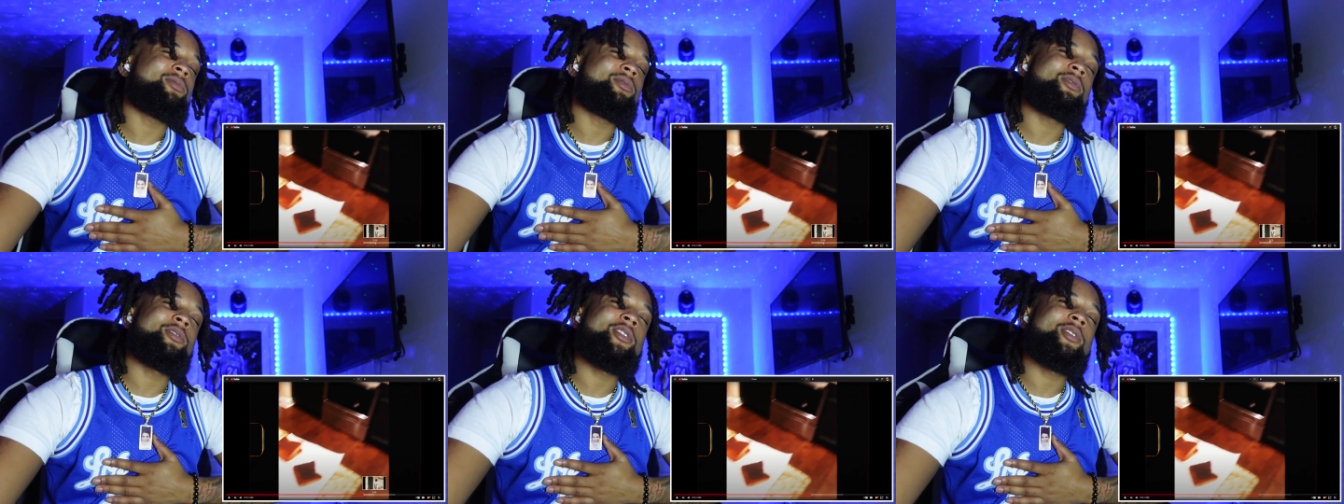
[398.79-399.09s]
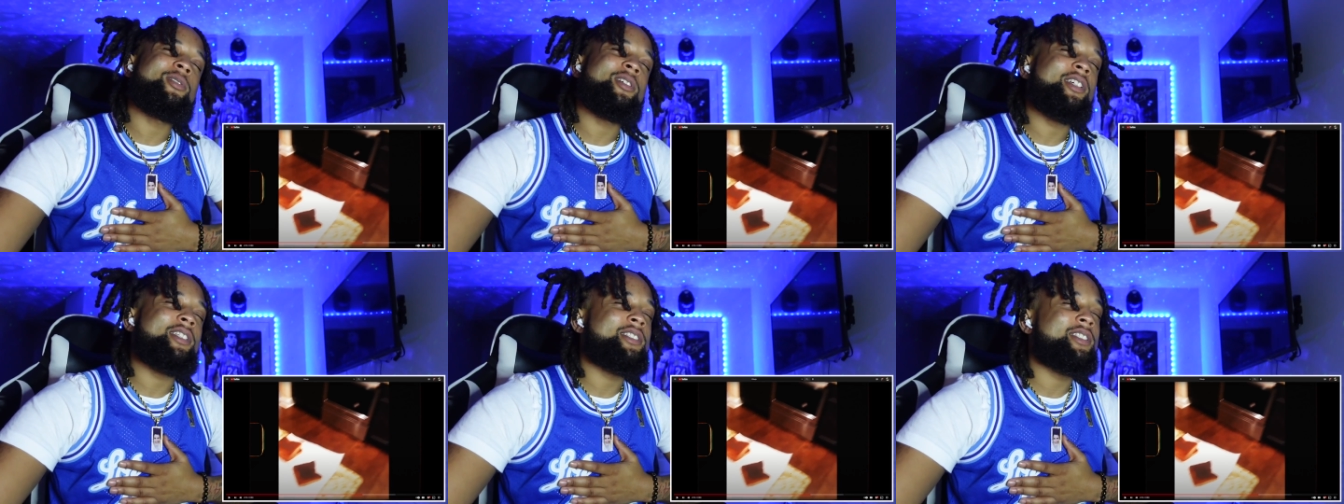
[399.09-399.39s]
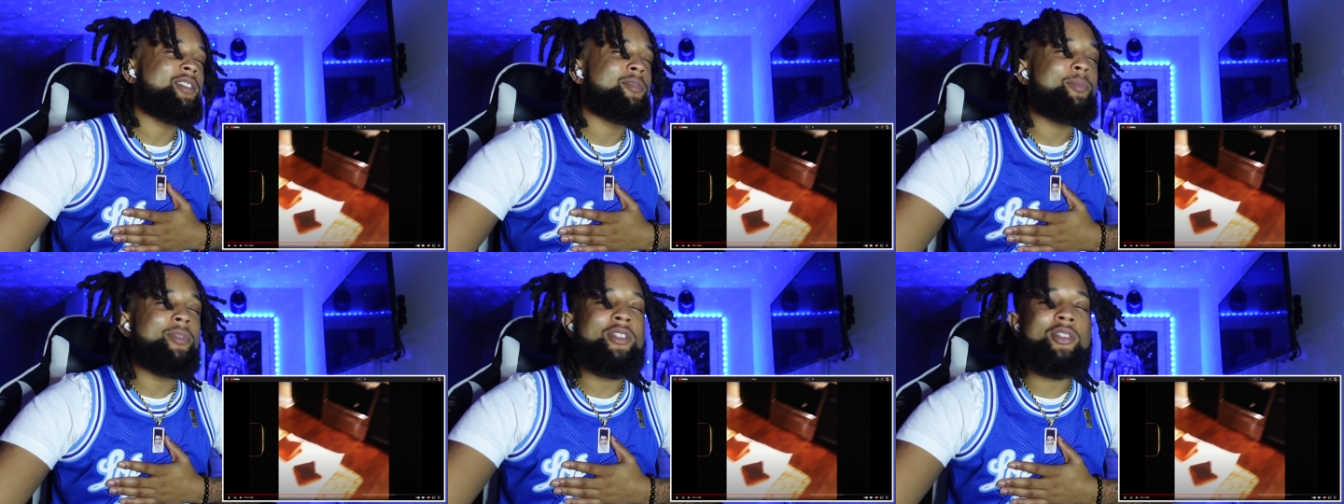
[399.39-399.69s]
You know, that
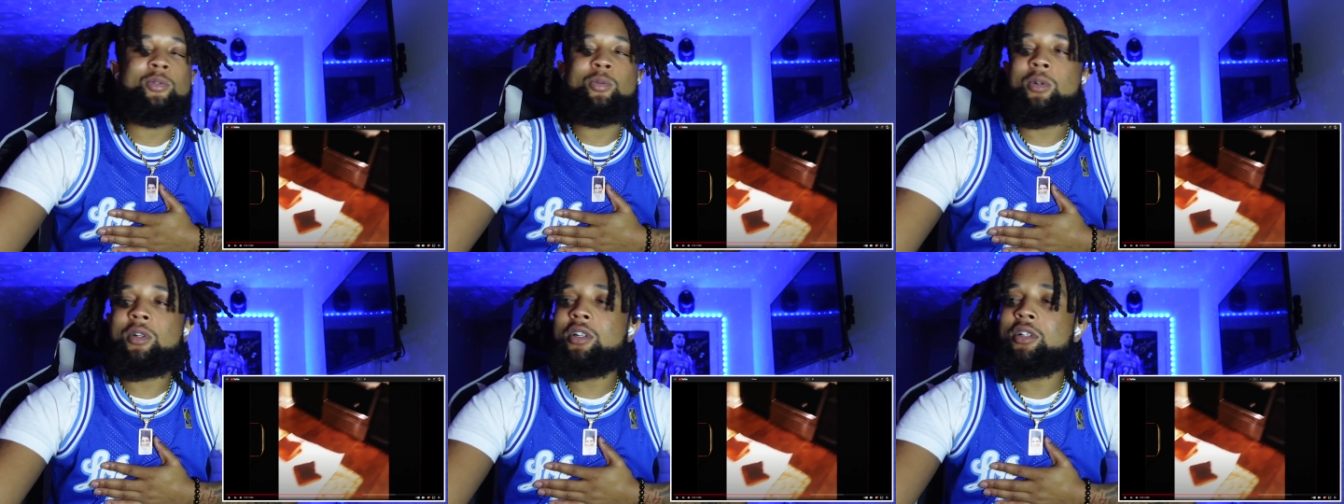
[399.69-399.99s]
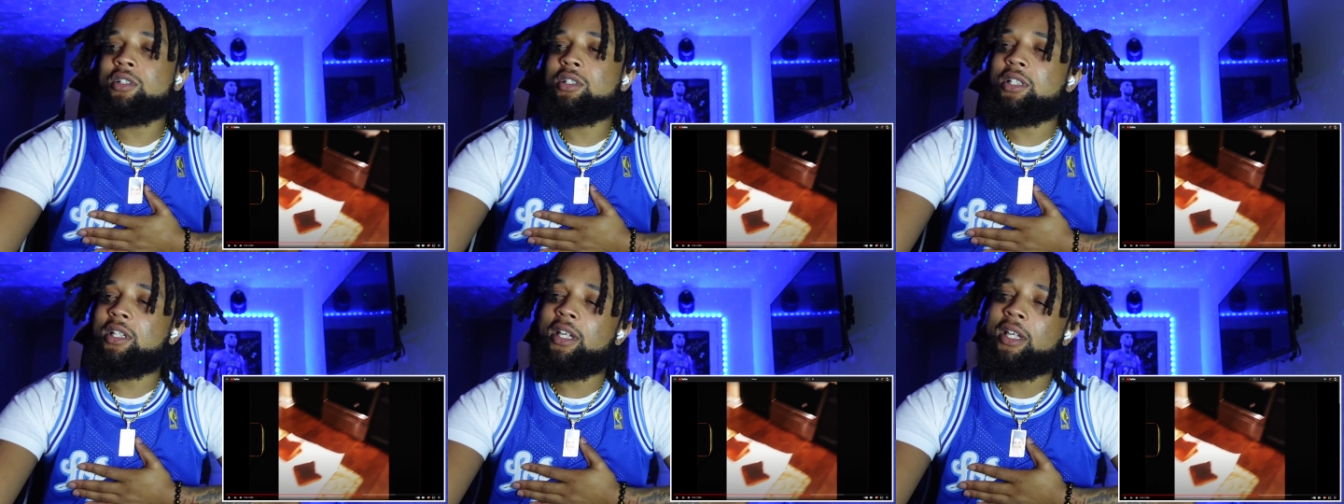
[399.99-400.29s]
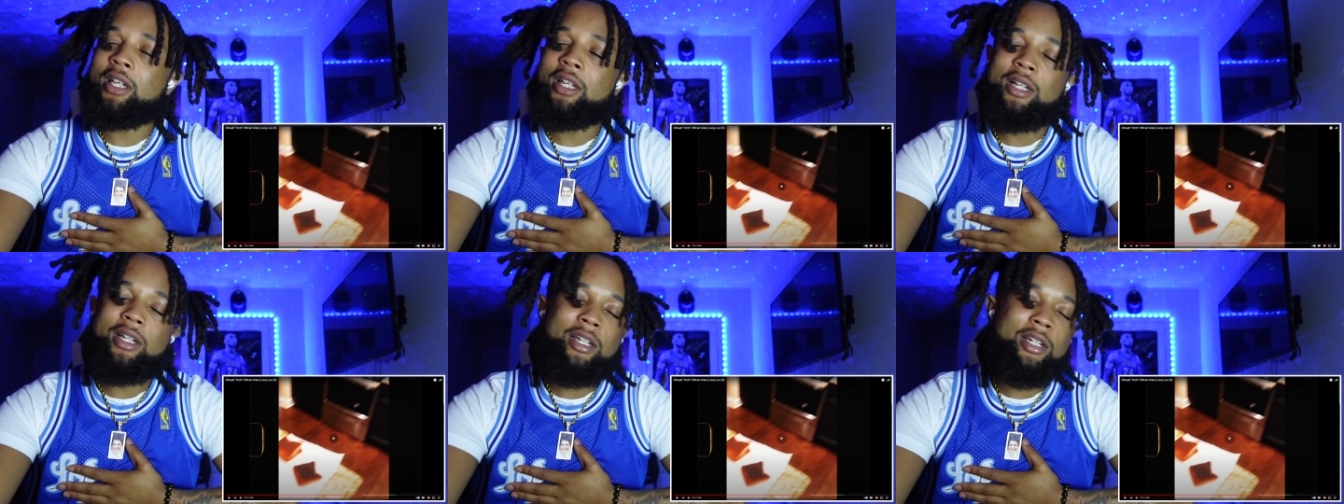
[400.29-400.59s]
should be the worst,
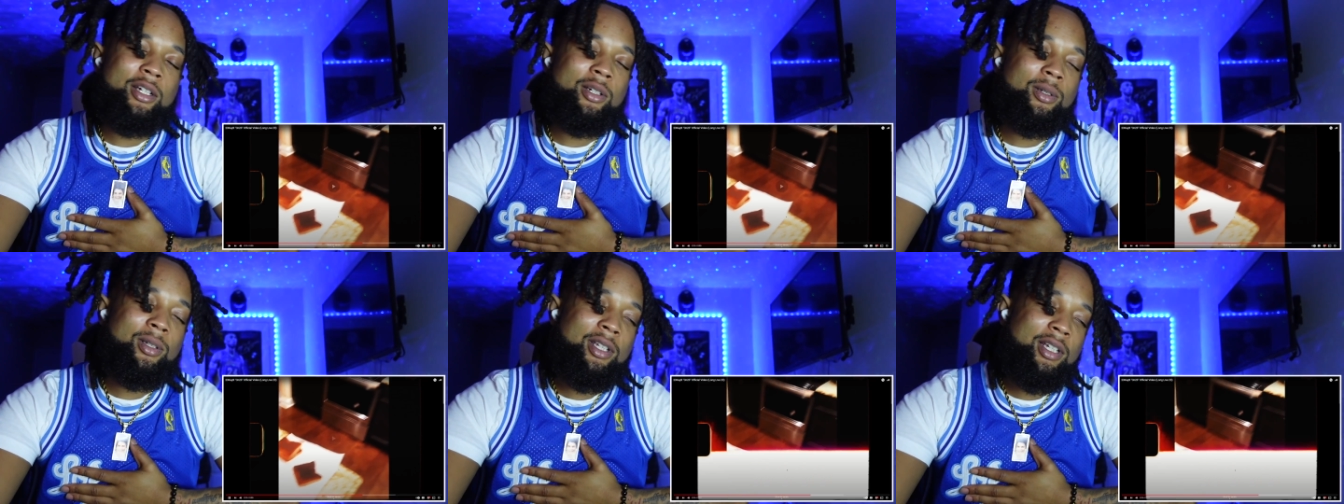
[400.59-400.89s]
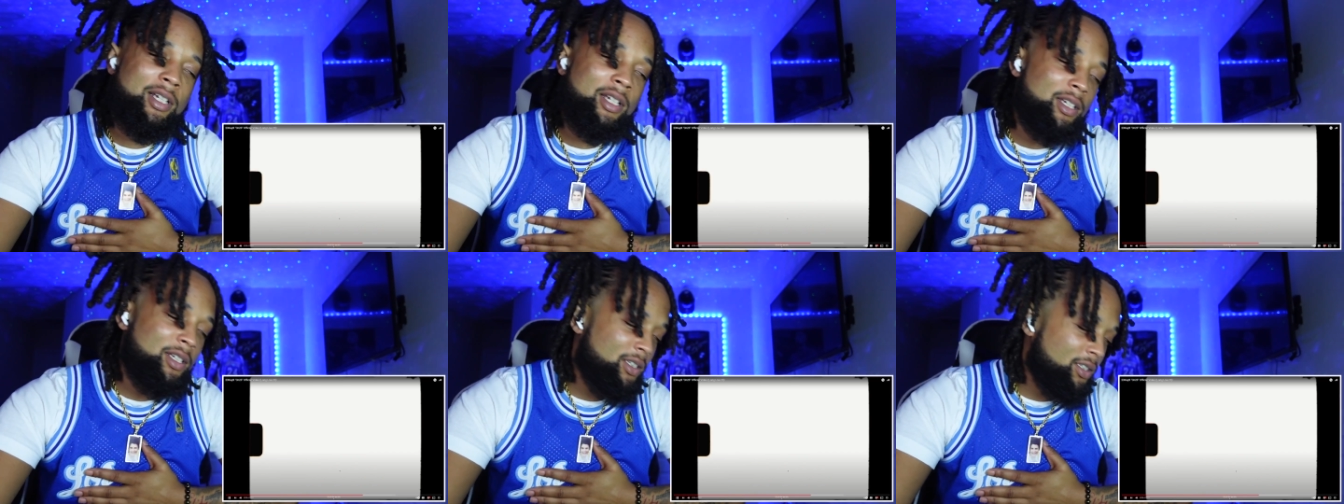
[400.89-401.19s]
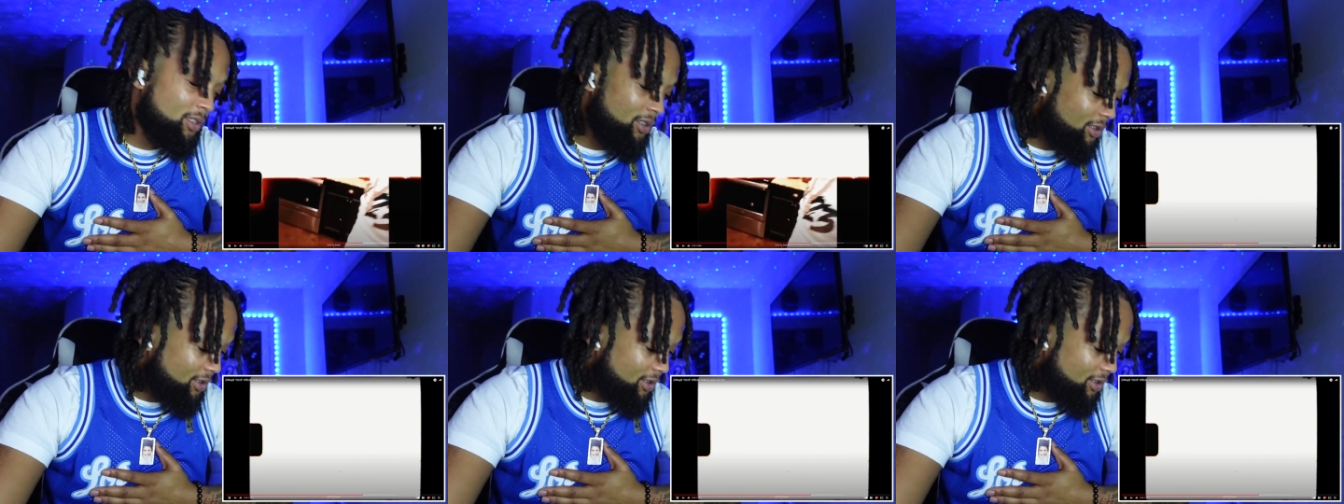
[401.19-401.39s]
gang. I ain't gonna lie.